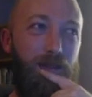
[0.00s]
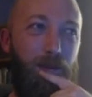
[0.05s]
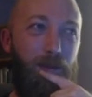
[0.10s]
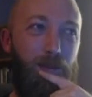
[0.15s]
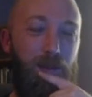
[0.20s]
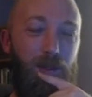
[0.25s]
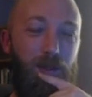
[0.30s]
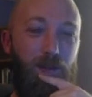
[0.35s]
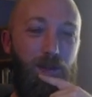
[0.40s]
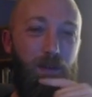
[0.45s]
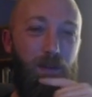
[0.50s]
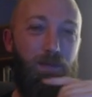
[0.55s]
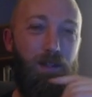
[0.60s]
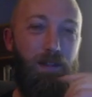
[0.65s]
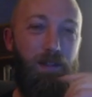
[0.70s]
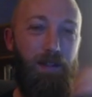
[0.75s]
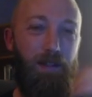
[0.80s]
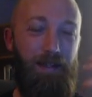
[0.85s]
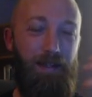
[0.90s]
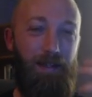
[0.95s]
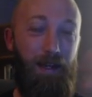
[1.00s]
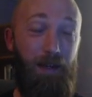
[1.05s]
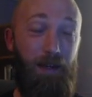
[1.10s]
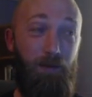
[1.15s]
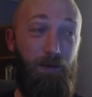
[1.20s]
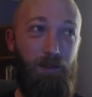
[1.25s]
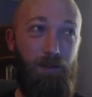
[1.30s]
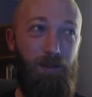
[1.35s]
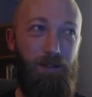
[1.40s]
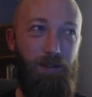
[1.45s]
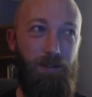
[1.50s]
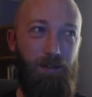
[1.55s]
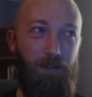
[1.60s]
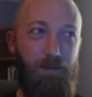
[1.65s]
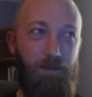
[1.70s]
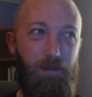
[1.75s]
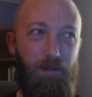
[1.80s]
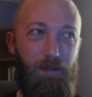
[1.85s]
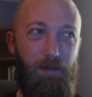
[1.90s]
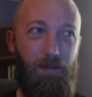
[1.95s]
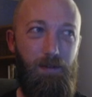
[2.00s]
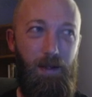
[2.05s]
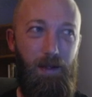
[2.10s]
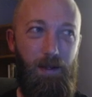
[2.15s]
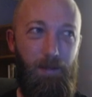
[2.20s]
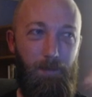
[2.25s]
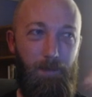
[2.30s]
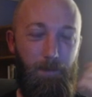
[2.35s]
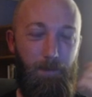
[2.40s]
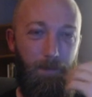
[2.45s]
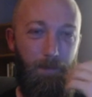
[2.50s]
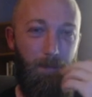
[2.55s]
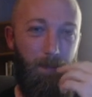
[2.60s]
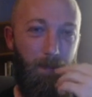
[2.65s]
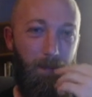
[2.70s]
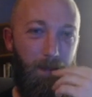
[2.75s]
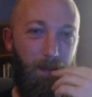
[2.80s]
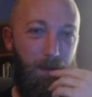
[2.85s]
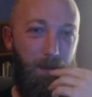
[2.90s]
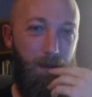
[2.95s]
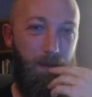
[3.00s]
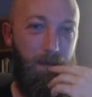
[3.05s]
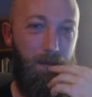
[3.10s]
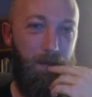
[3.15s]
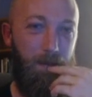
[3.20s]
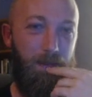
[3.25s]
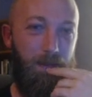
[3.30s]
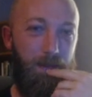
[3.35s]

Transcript: maybe there's something like inherently that uh,